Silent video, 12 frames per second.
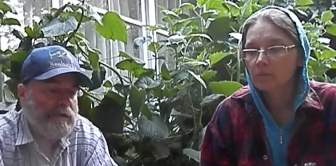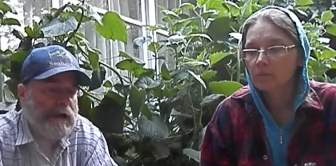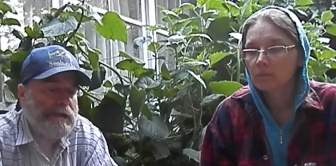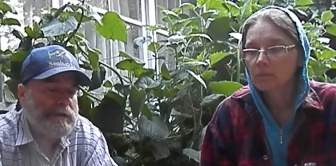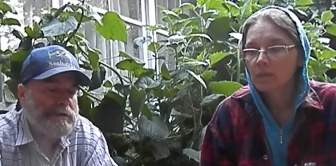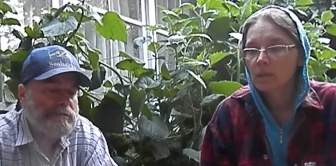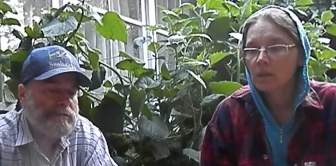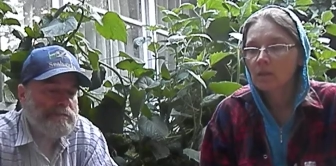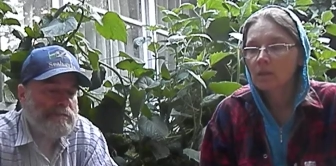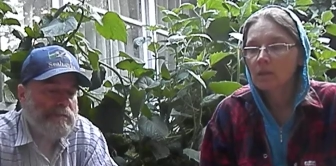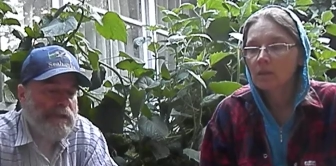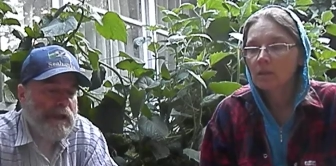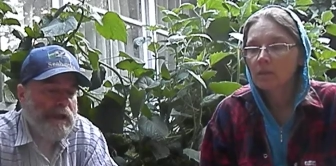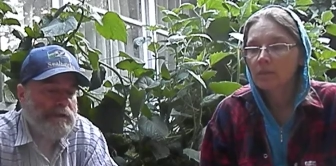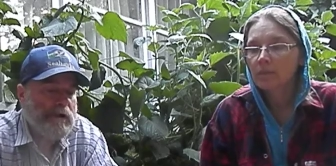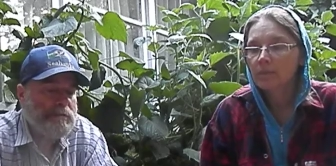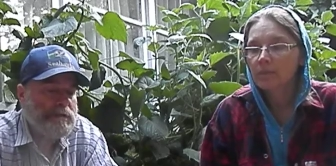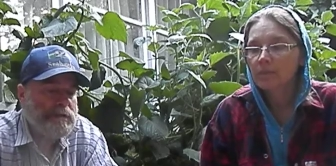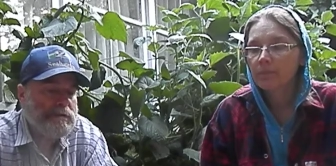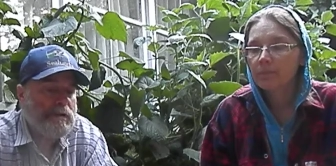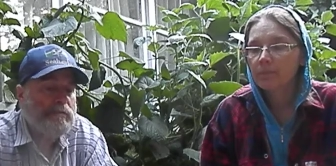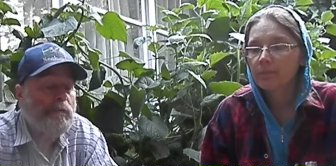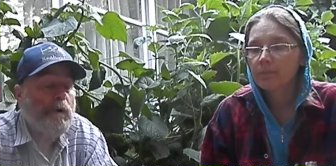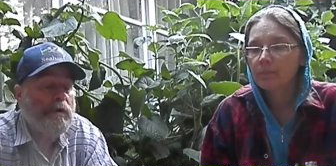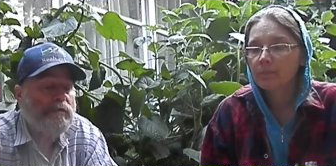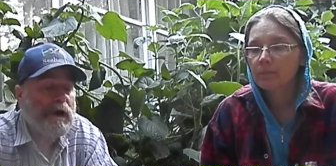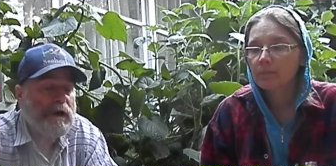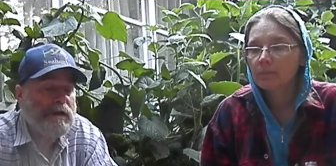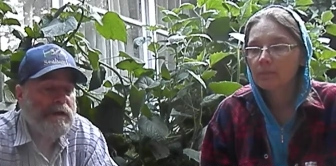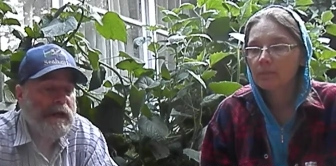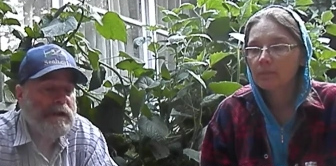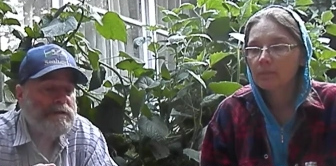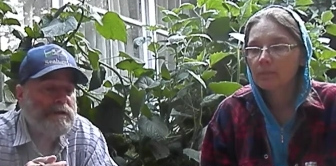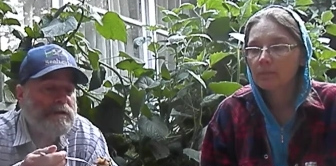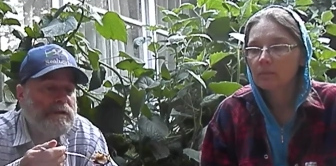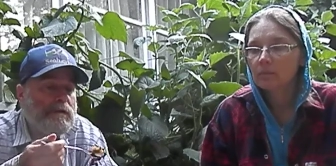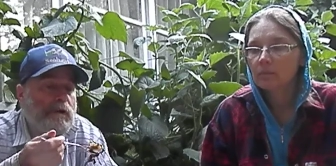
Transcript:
Speaker 1: violent, uh, almost more violent actually than